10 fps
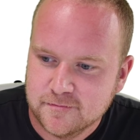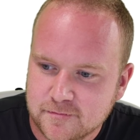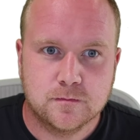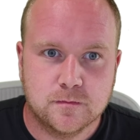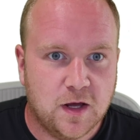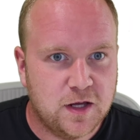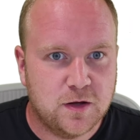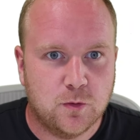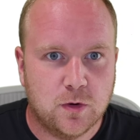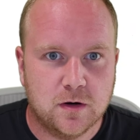Hey,
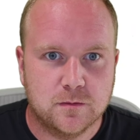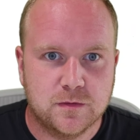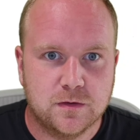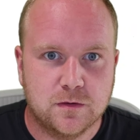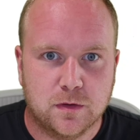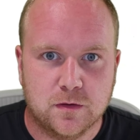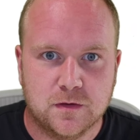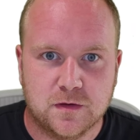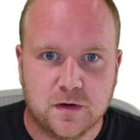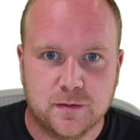welcome to the third
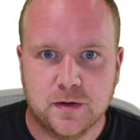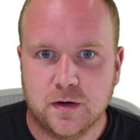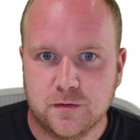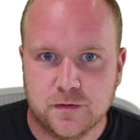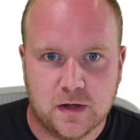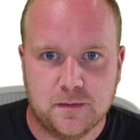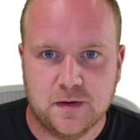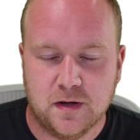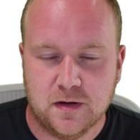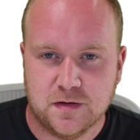installment of Adopting
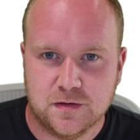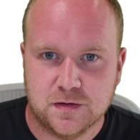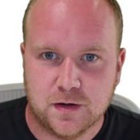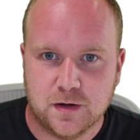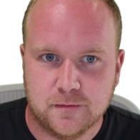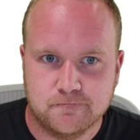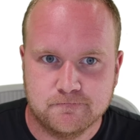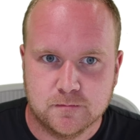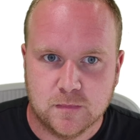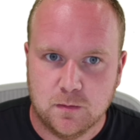Nix at Your Startup.
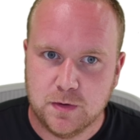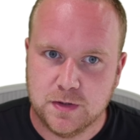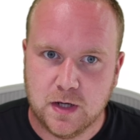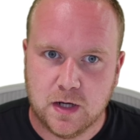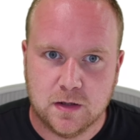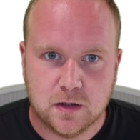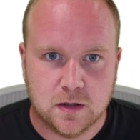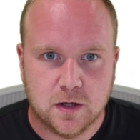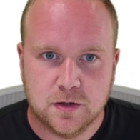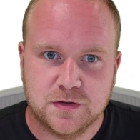Building on our
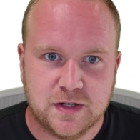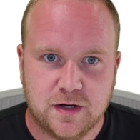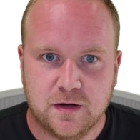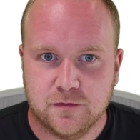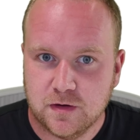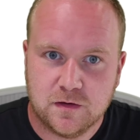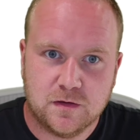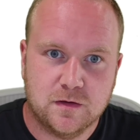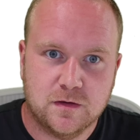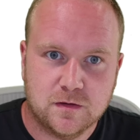understanding of
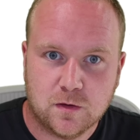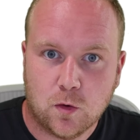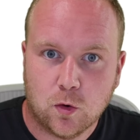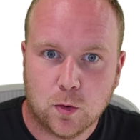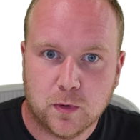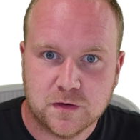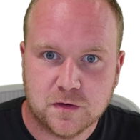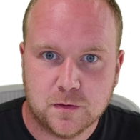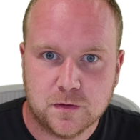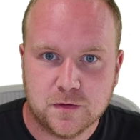Nix's core
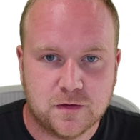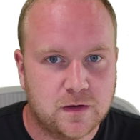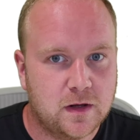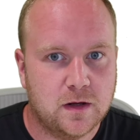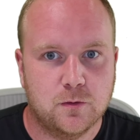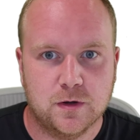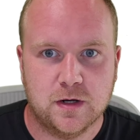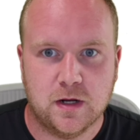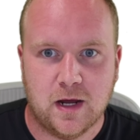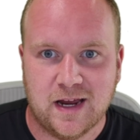principles, today we're going to
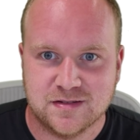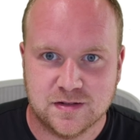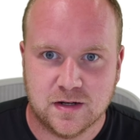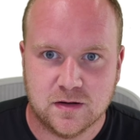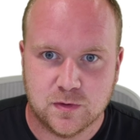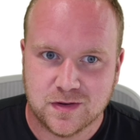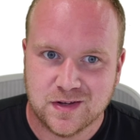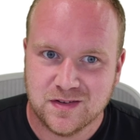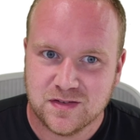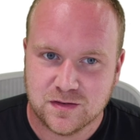get hands-on with the
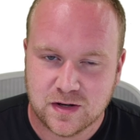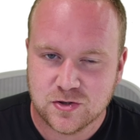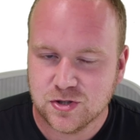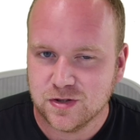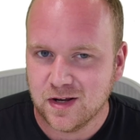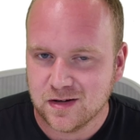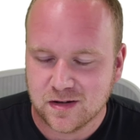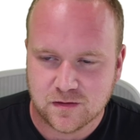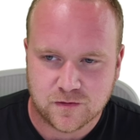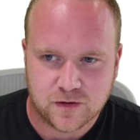installation and
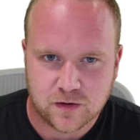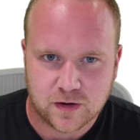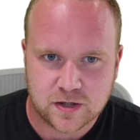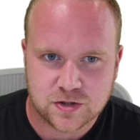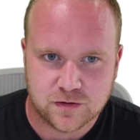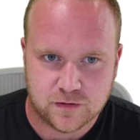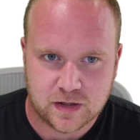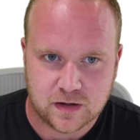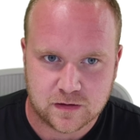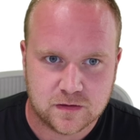configuration of
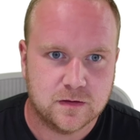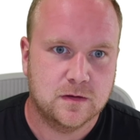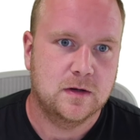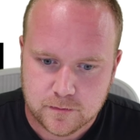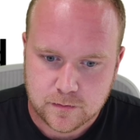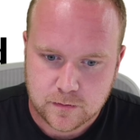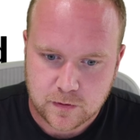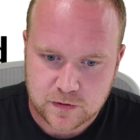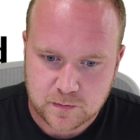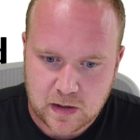Nix.
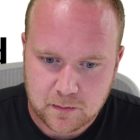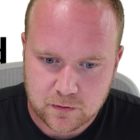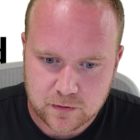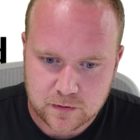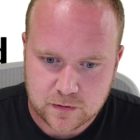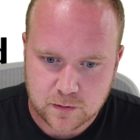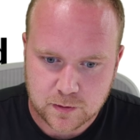Let's pop over to the terminal.